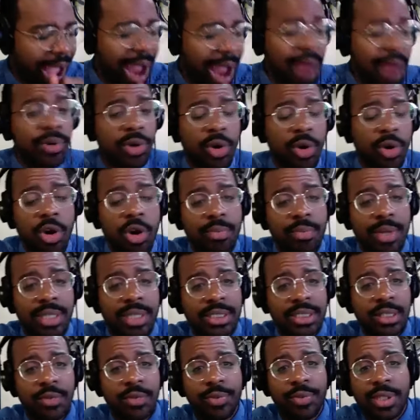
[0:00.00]
I record
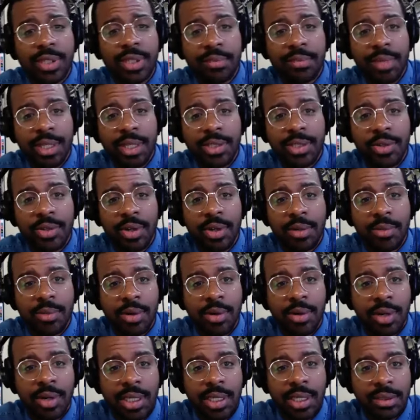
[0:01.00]
myself with the metronome
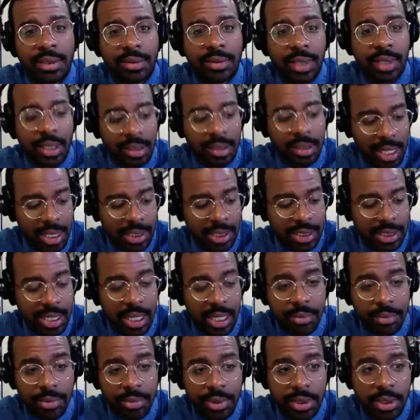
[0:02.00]
on a lot of
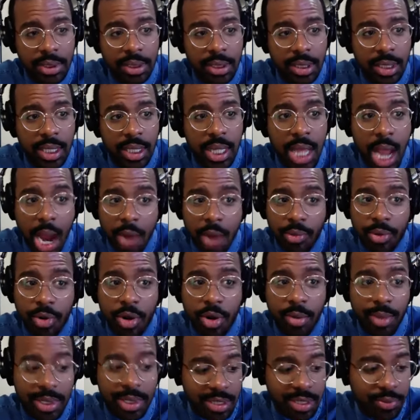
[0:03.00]
times. I
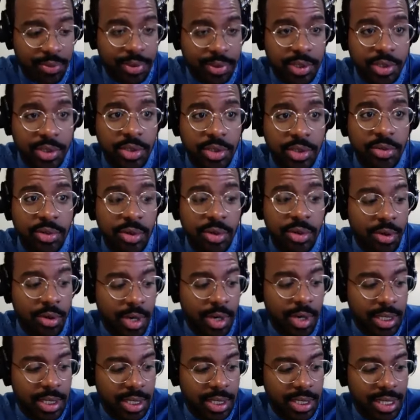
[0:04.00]
record myself with the tuner
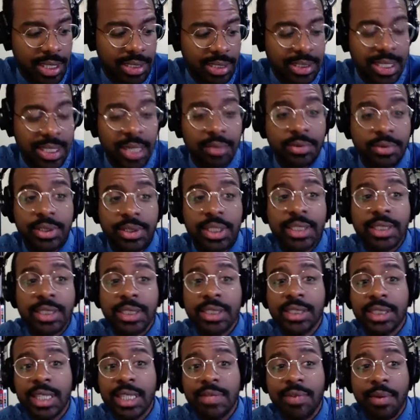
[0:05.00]
on a lot of times just
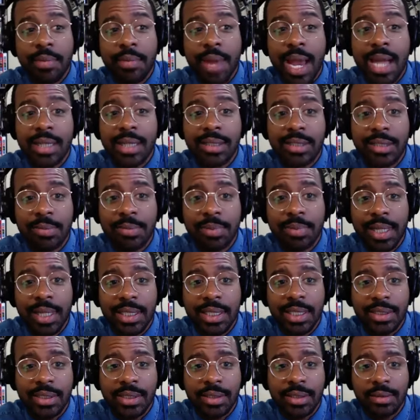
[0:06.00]
to see if I'm actually playing
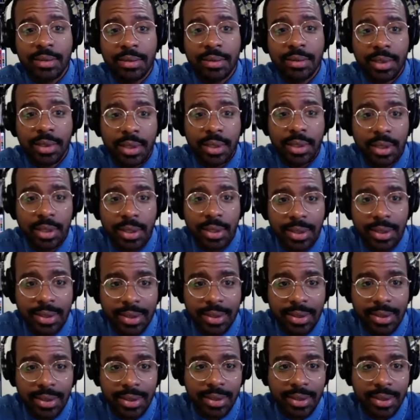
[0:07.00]
in tune.
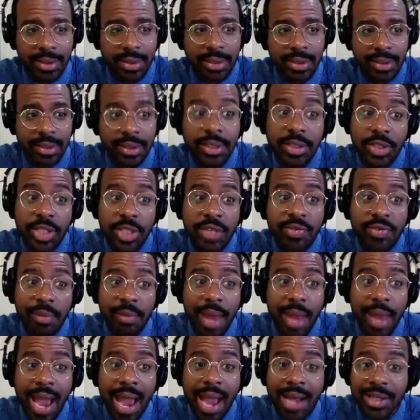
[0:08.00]
To see if
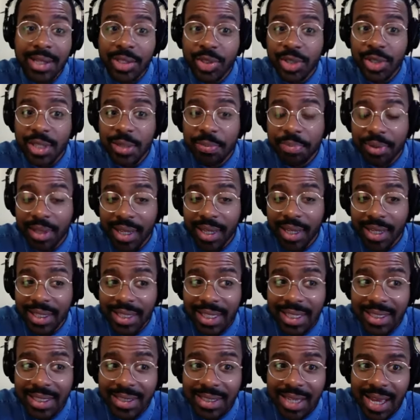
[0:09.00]
I'm actually playing
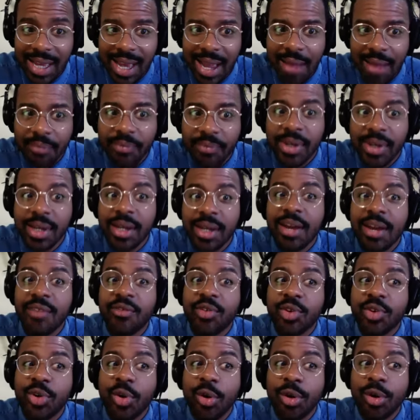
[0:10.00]
in time.
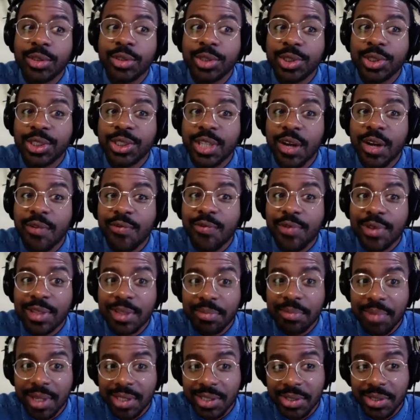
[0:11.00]
Record yourself with
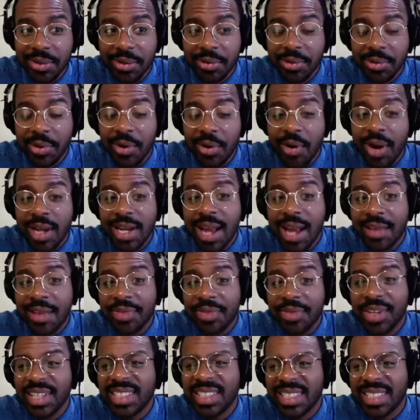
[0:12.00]
the metronome going
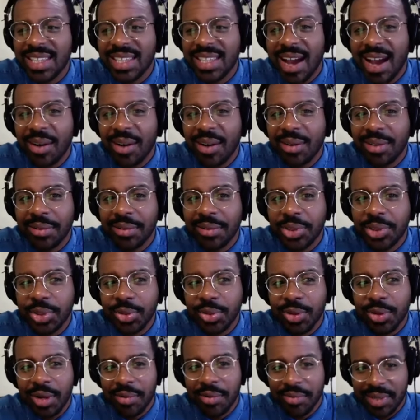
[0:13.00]
and then see how close
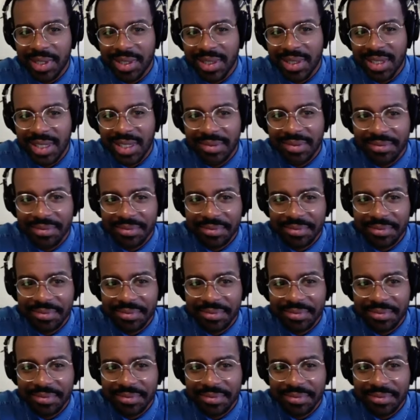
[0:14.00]
you are with it.